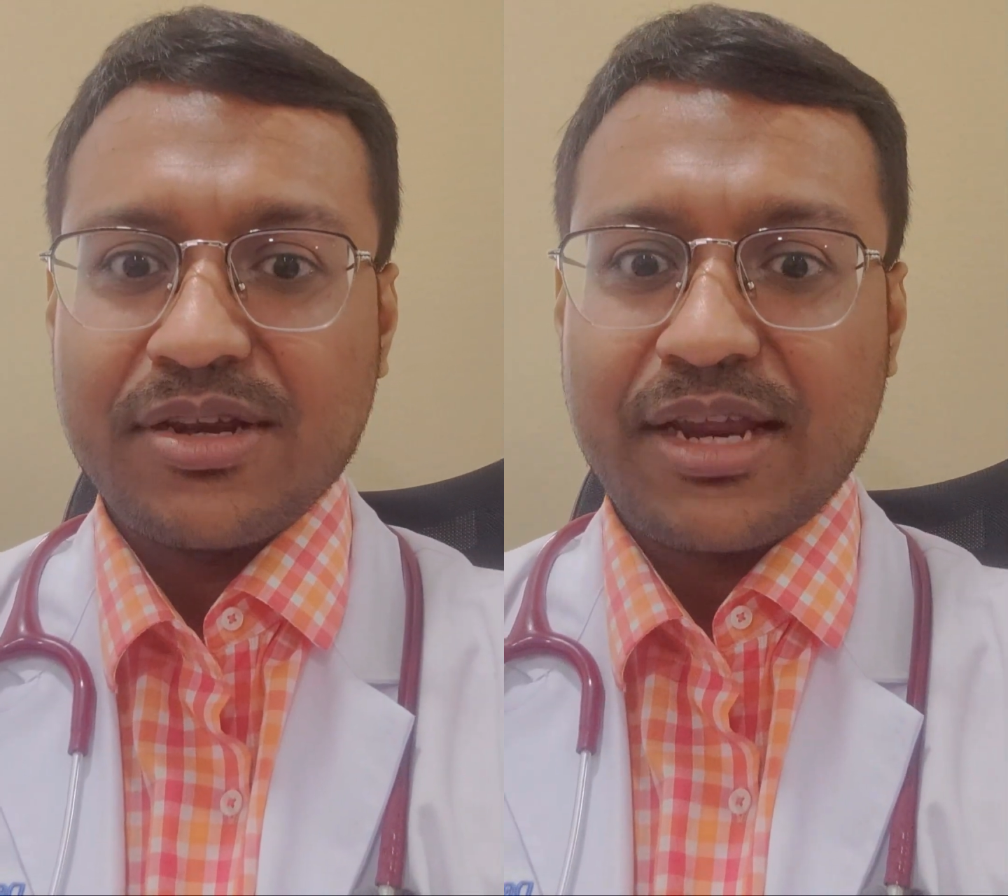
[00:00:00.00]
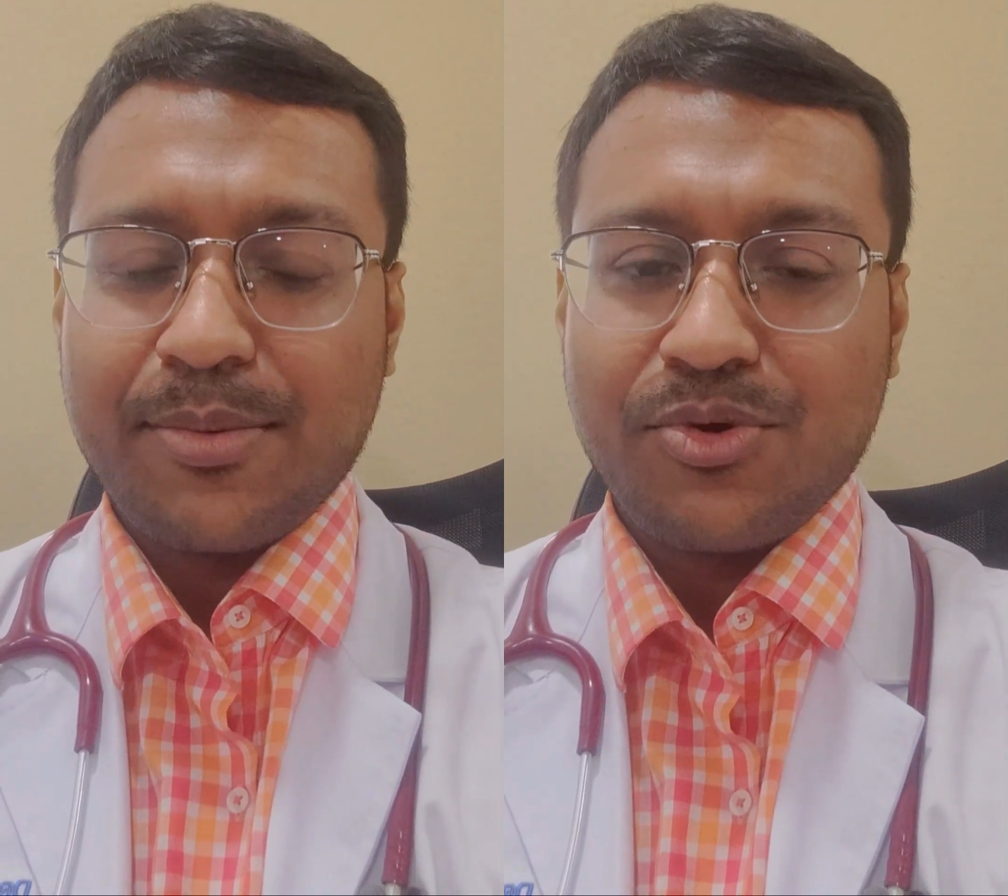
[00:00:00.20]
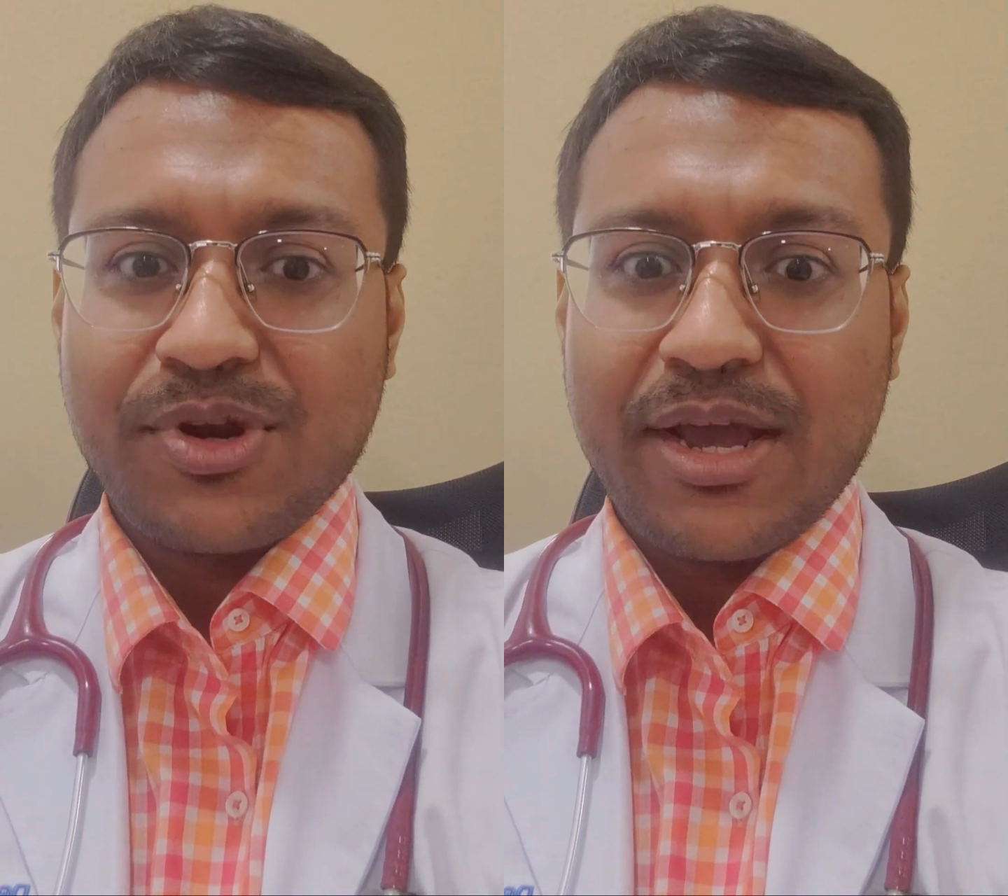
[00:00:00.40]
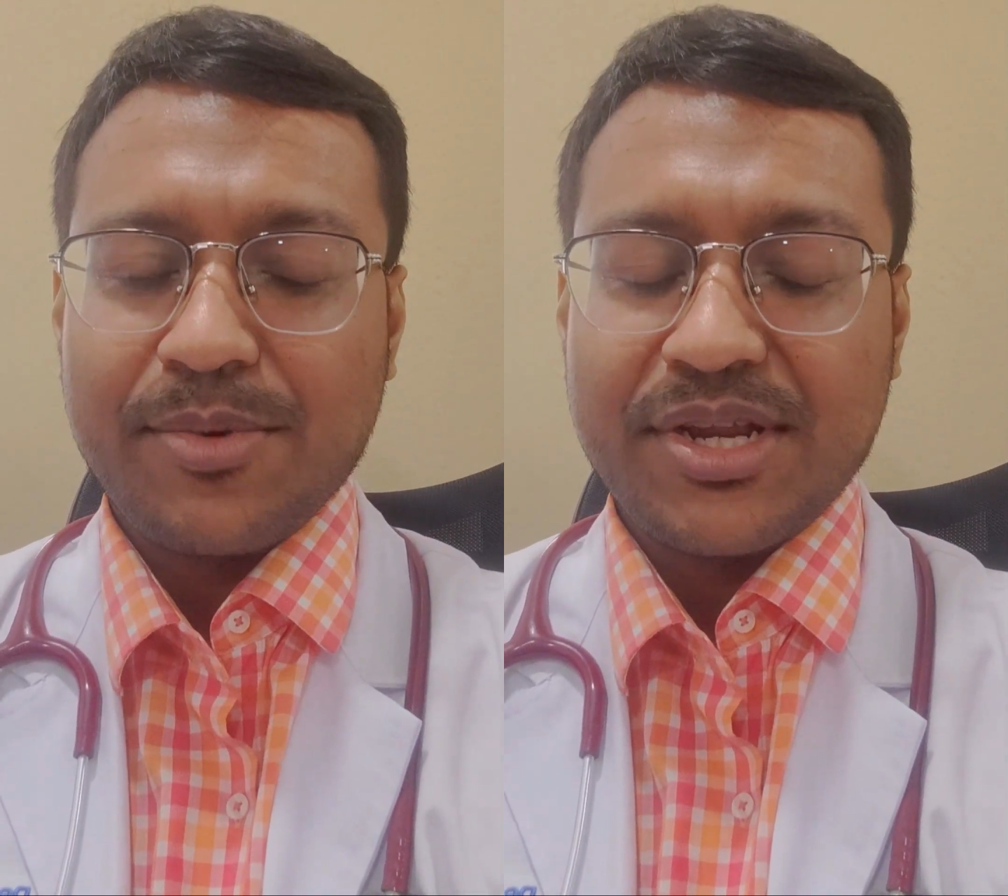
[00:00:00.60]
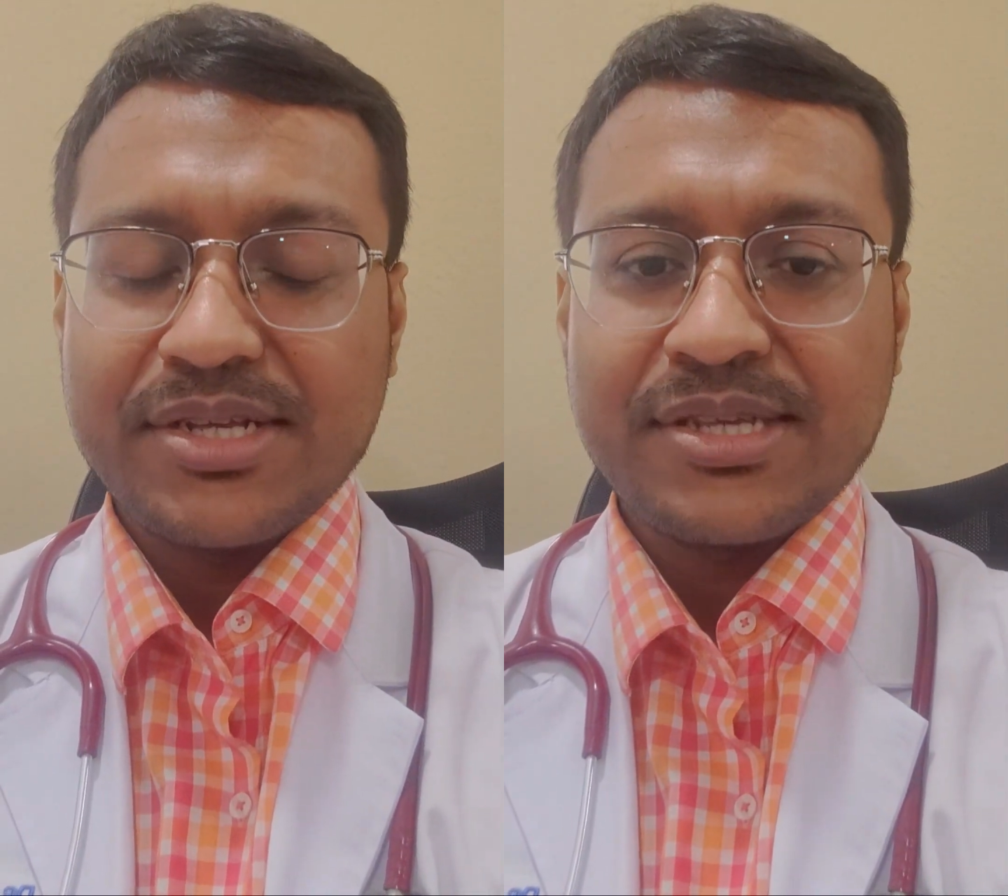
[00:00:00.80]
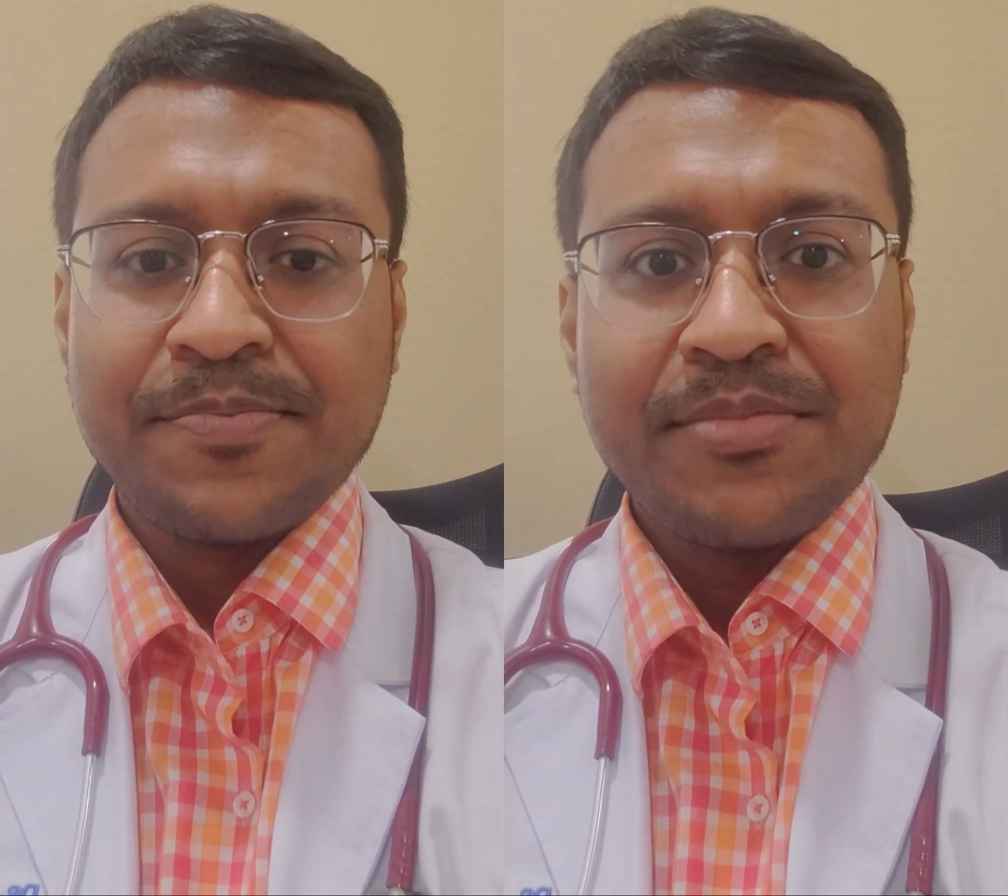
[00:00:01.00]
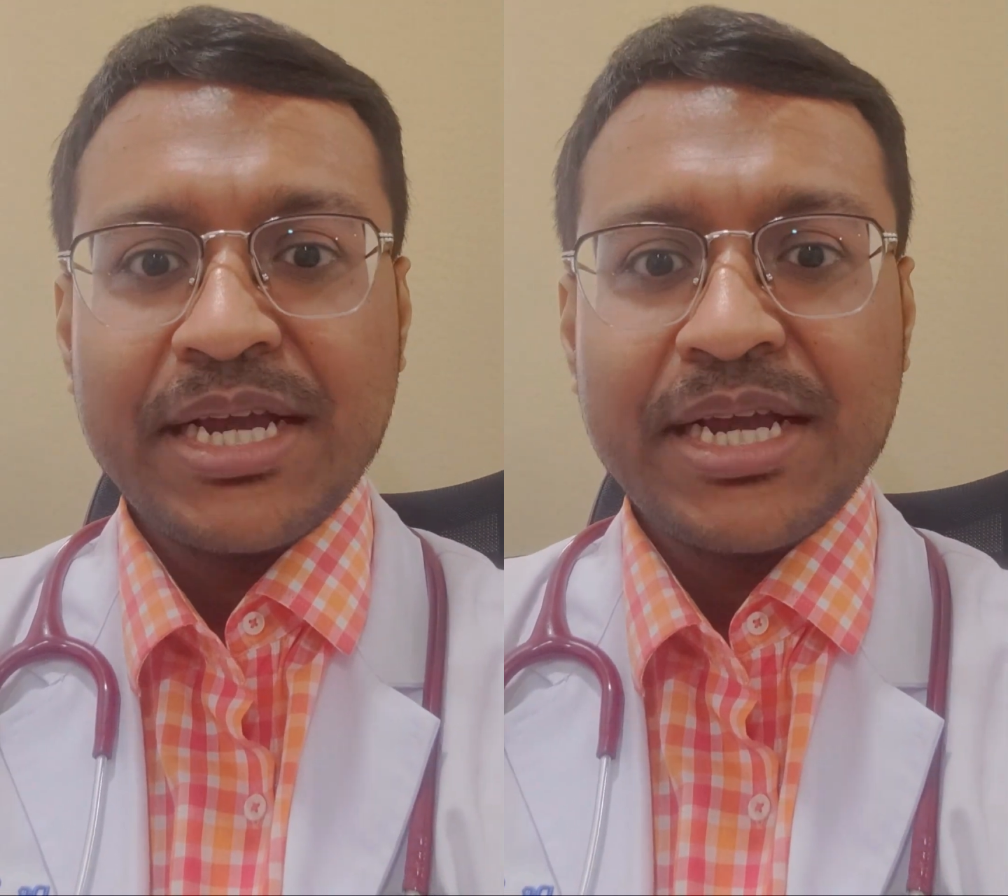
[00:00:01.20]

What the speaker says: in type 2 diabetes